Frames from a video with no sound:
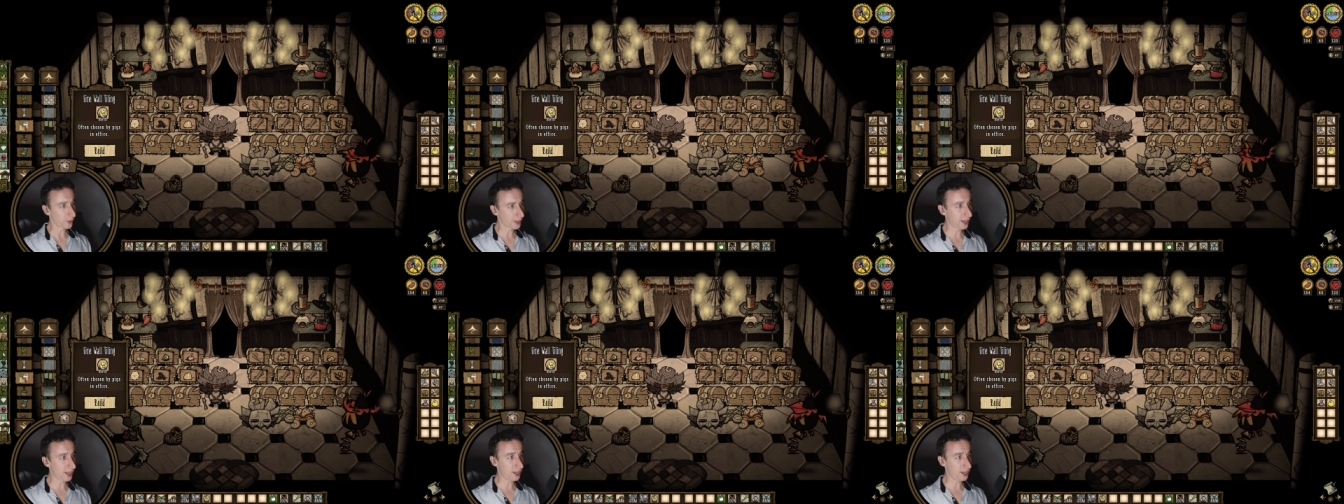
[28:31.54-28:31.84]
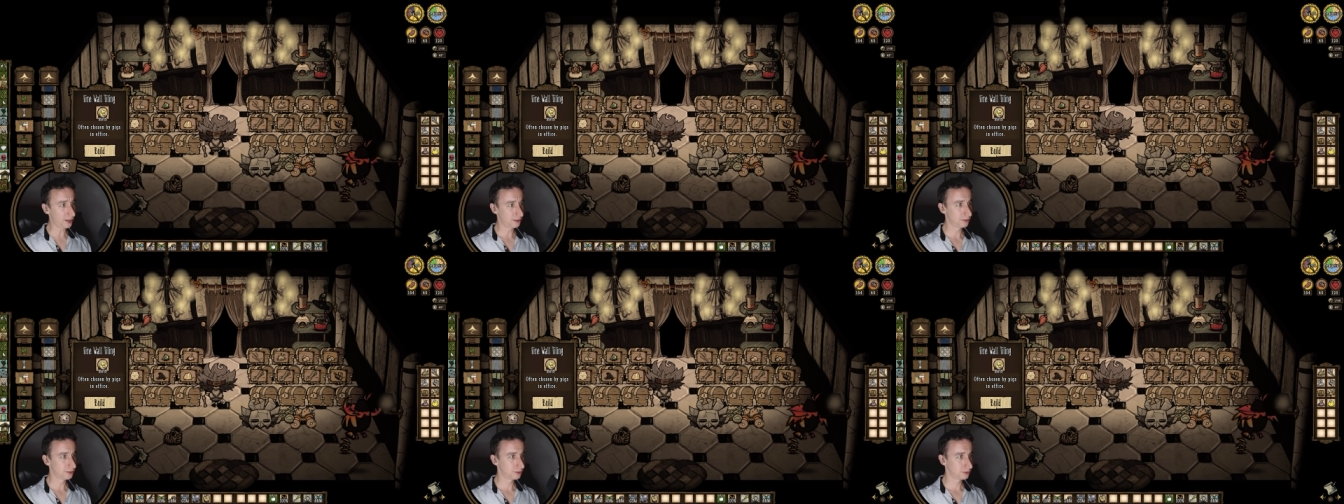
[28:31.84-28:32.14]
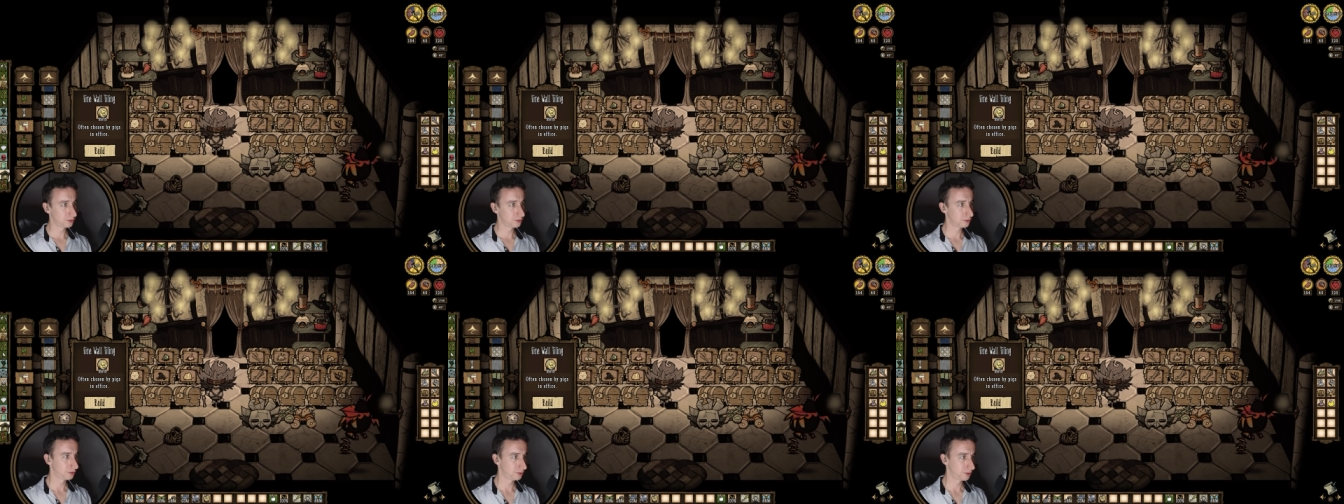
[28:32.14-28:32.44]
Okay.
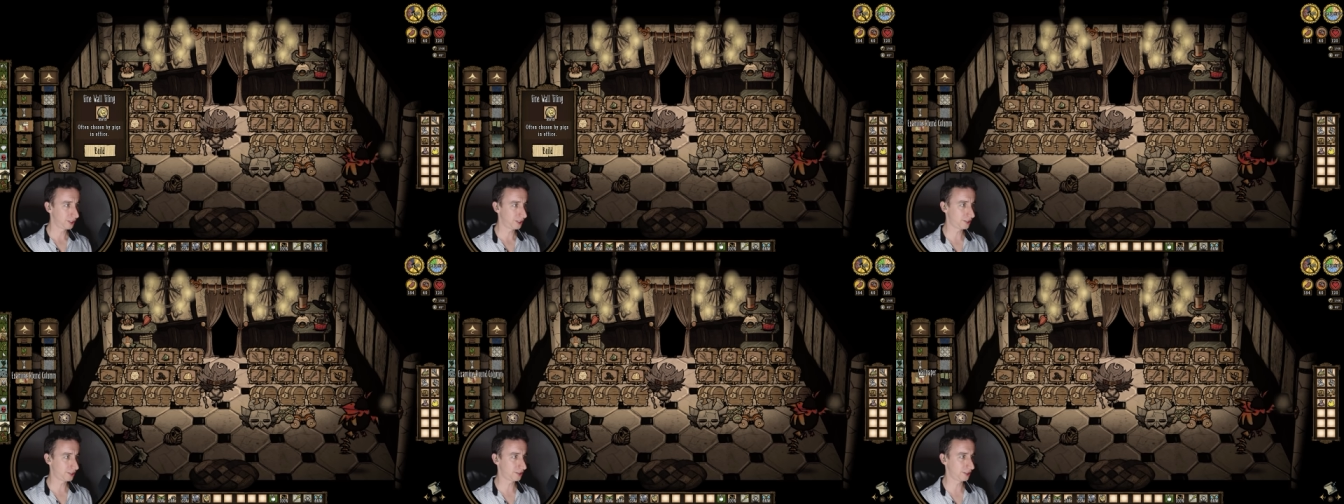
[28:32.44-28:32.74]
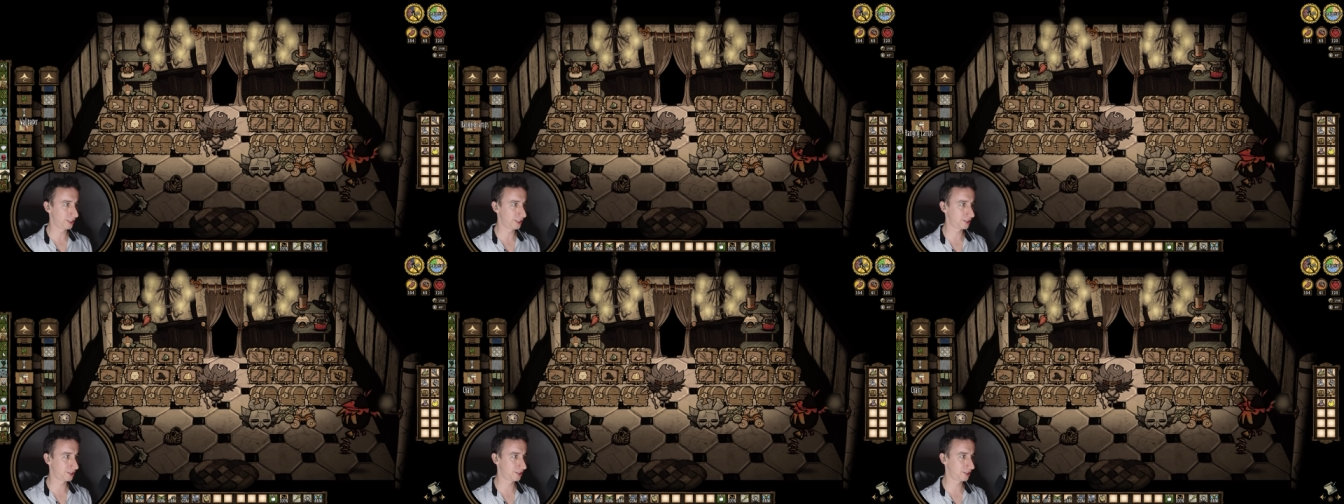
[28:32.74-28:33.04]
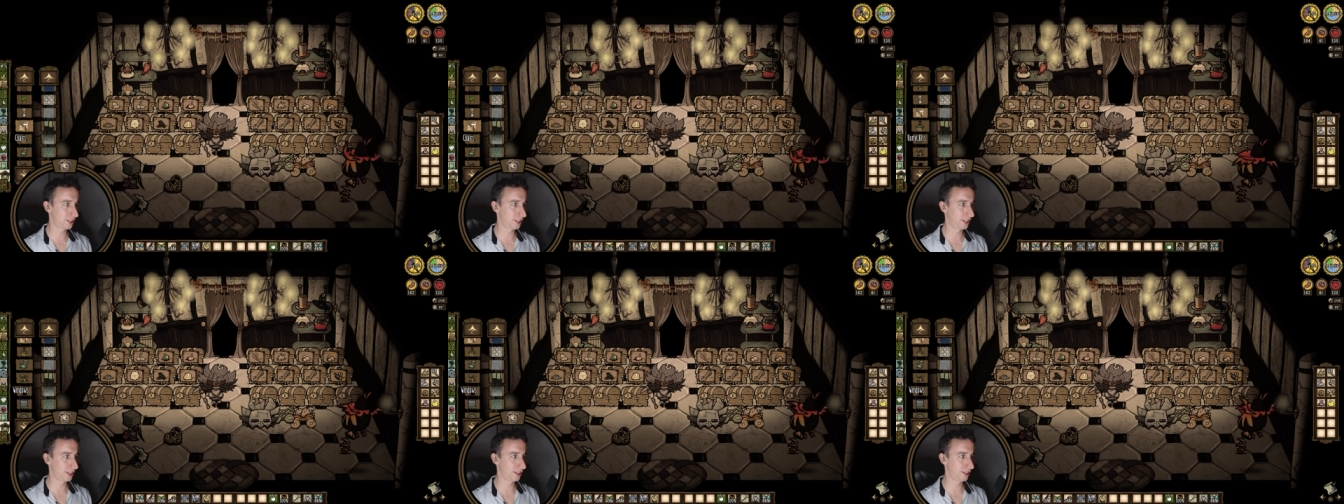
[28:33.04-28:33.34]

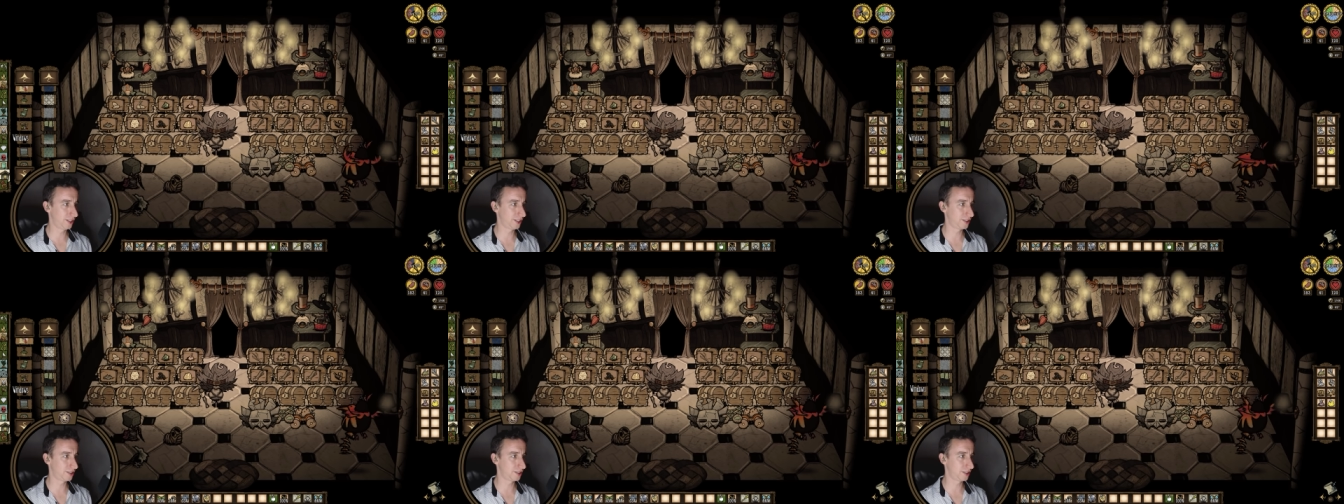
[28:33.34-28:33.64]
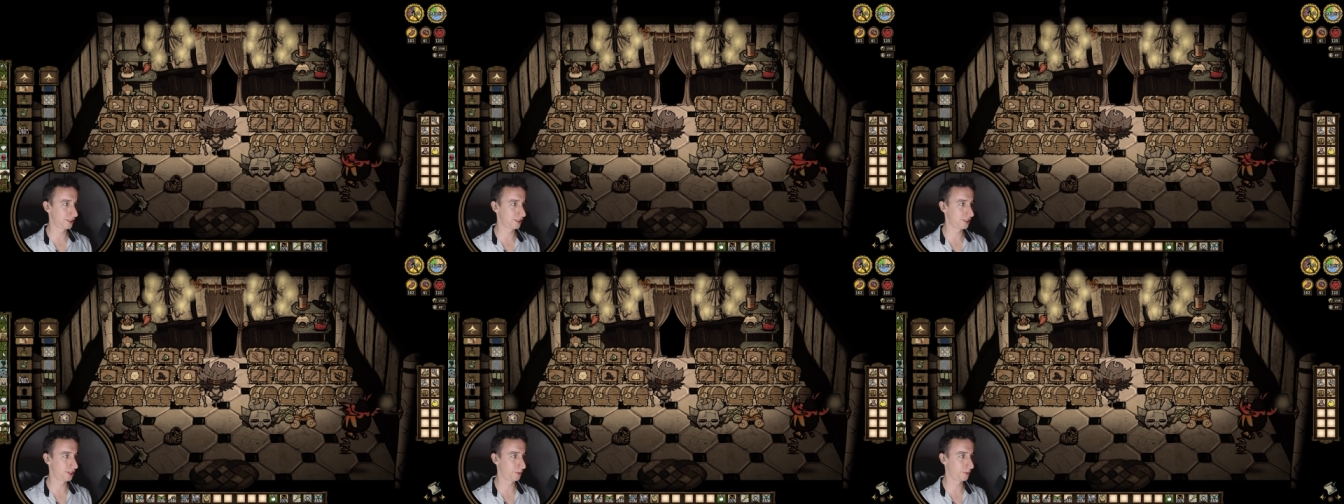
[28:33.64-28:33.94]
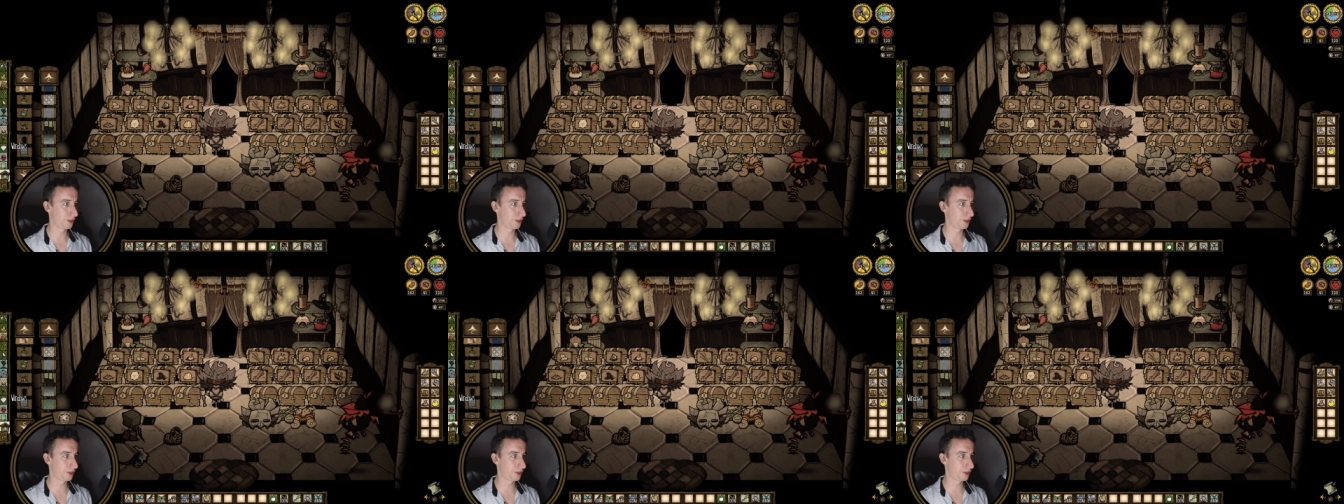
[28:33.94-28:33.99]
Let's